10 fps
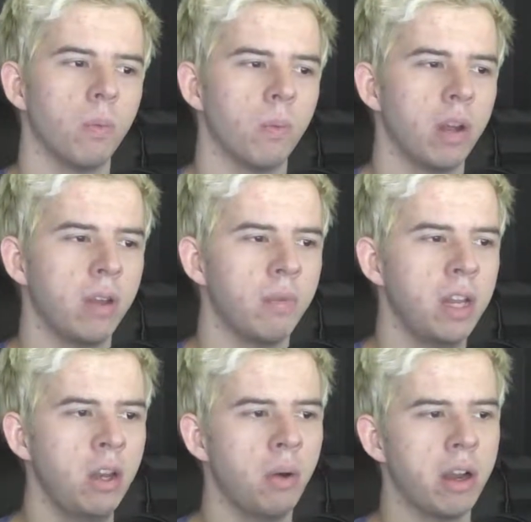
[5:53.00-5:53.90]
When a
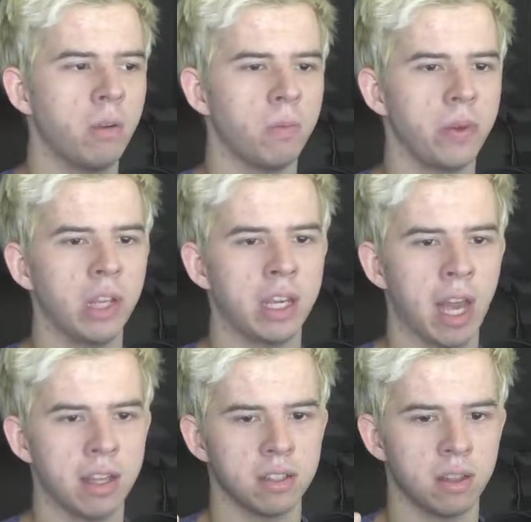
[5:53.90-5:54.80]
video I don't feel like
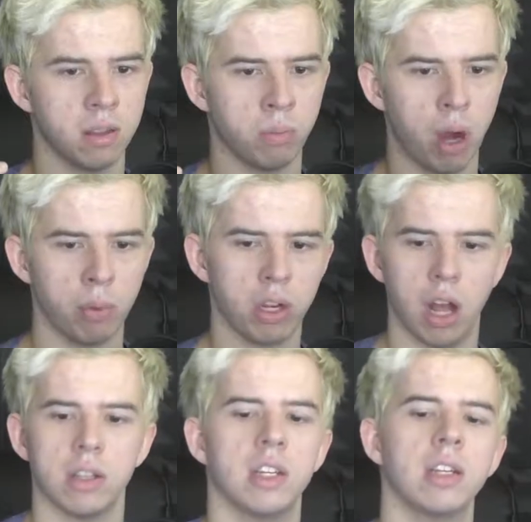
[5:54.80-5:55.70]
has the proper
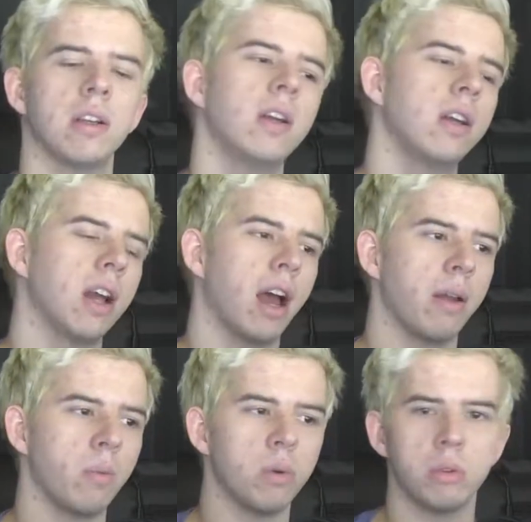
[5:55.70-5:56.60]
content,
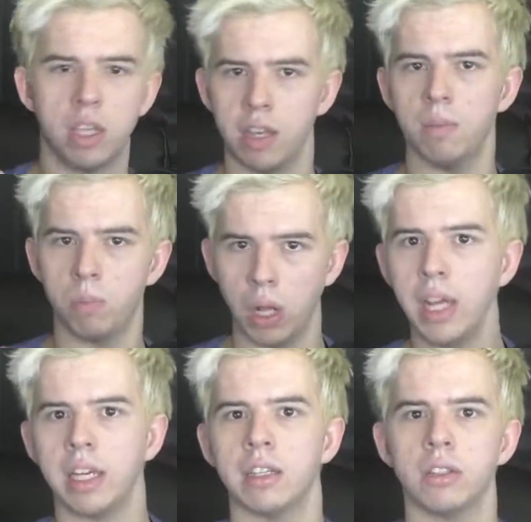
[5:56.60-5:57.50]
I will keep
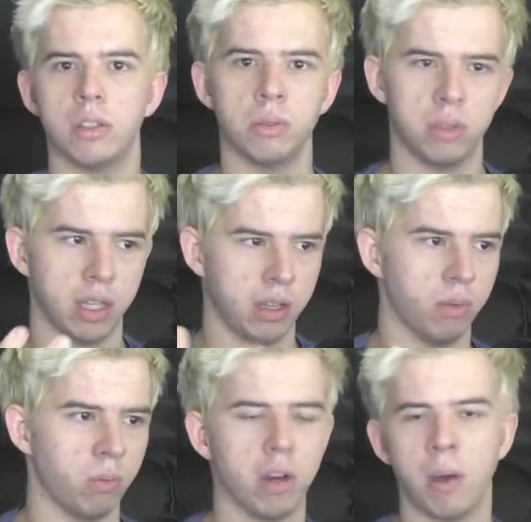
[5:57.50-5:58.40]
playing to get
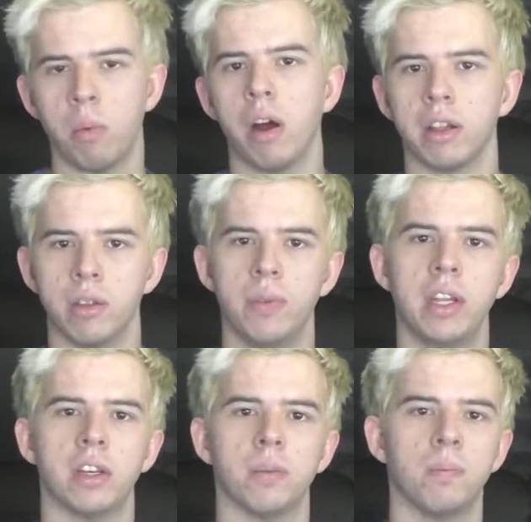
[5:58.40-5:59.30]
what I want in the
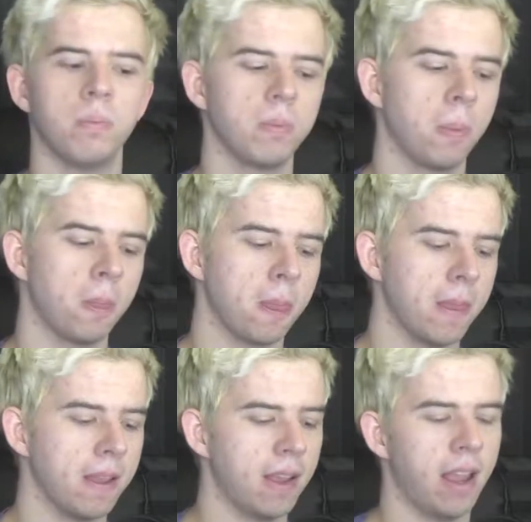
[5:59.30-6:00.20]
video.
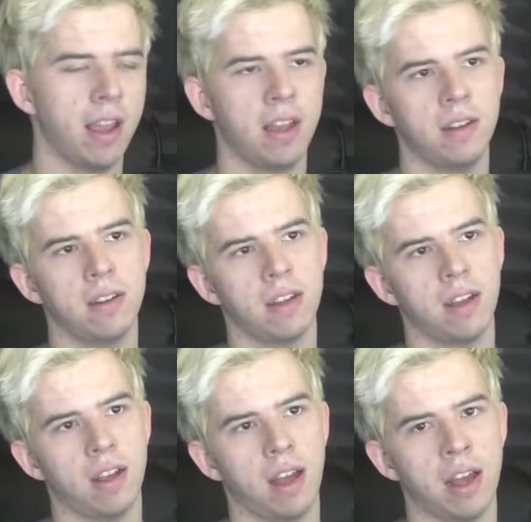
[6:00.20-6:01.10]
And
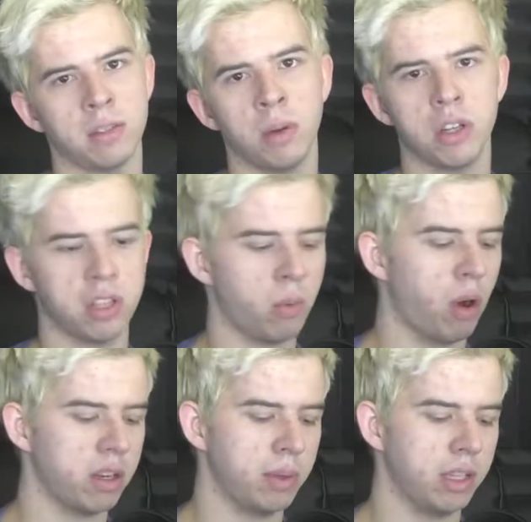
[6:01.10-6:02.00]
as much as I
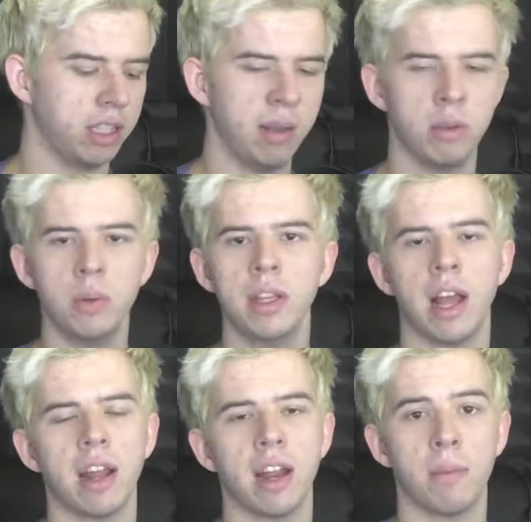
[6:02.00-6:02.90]
want to be able to keep doing
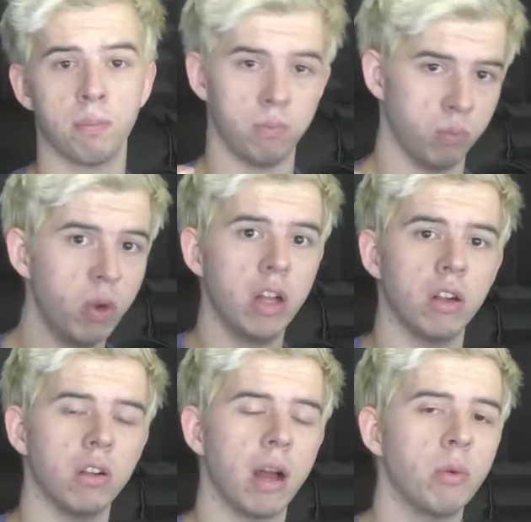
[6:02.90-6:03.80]
that, and
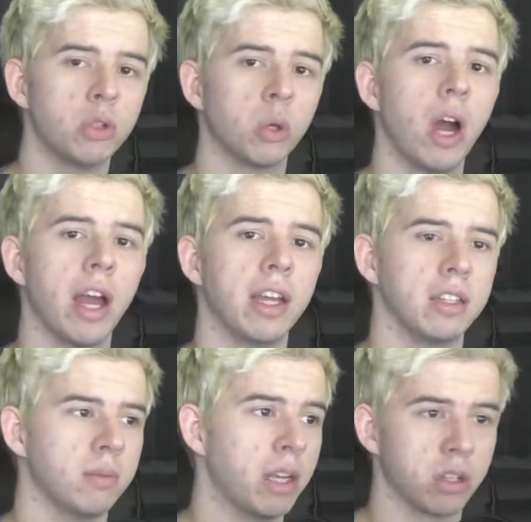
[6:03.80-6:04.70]
I will try to make